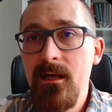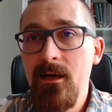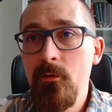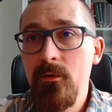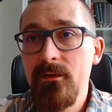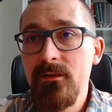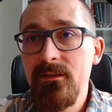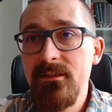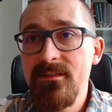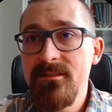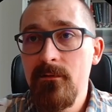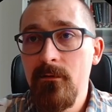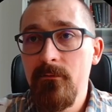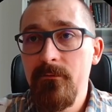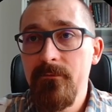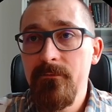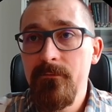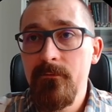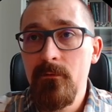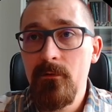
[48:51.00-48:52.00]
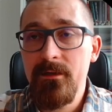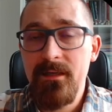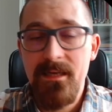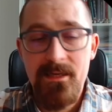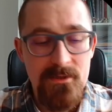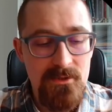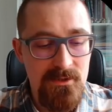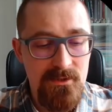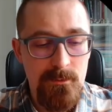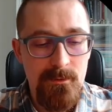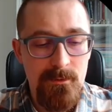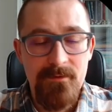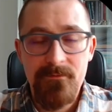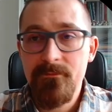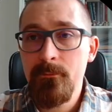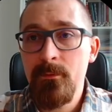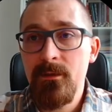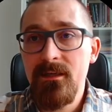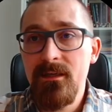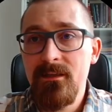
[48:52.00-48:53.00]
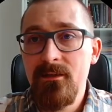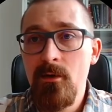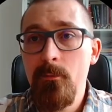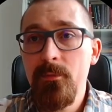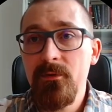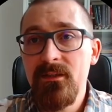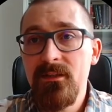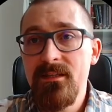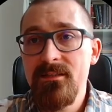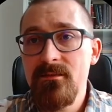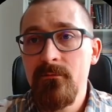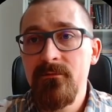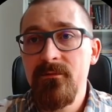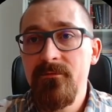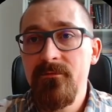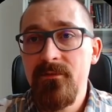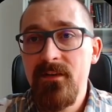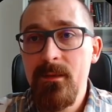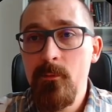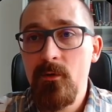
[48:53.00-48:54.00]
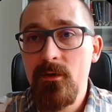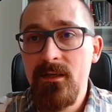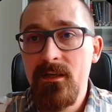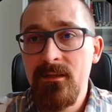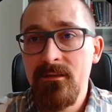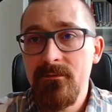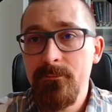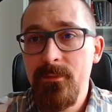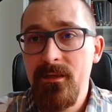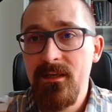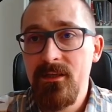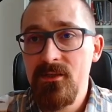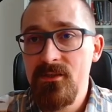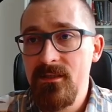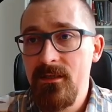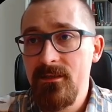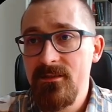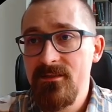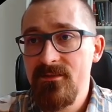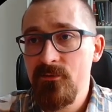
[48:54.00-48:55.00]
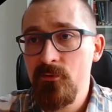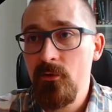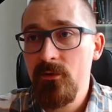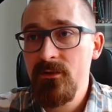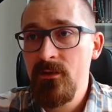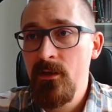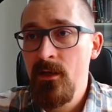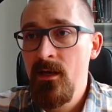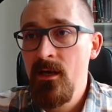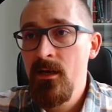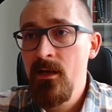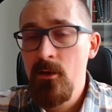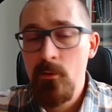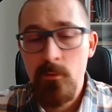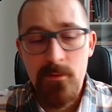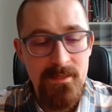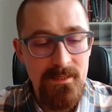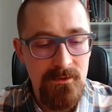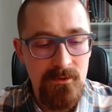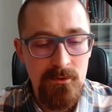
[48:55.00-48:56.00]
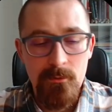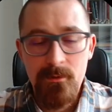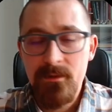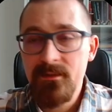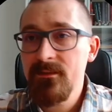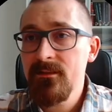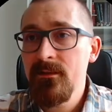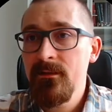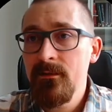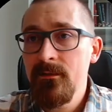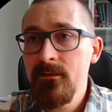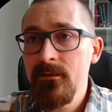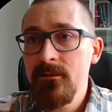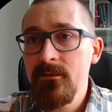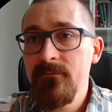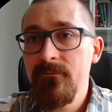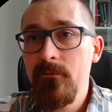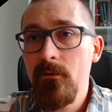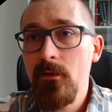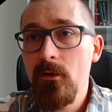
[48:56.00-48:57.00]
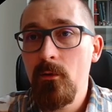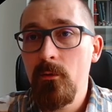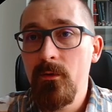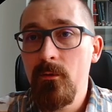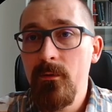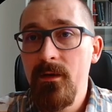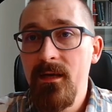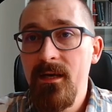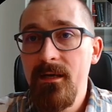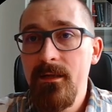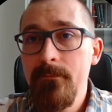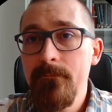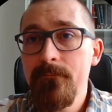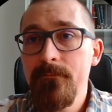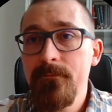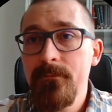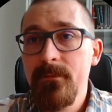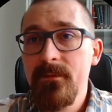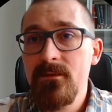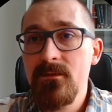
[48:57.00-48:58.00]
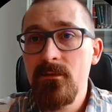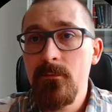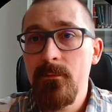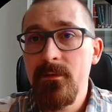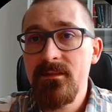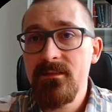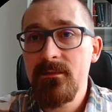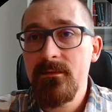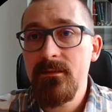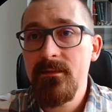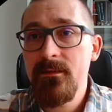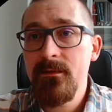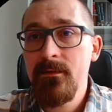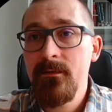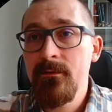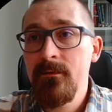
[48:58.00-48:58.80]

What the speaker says: list of locations where components of the framework and packages are stored. We can do it the following way. So basically,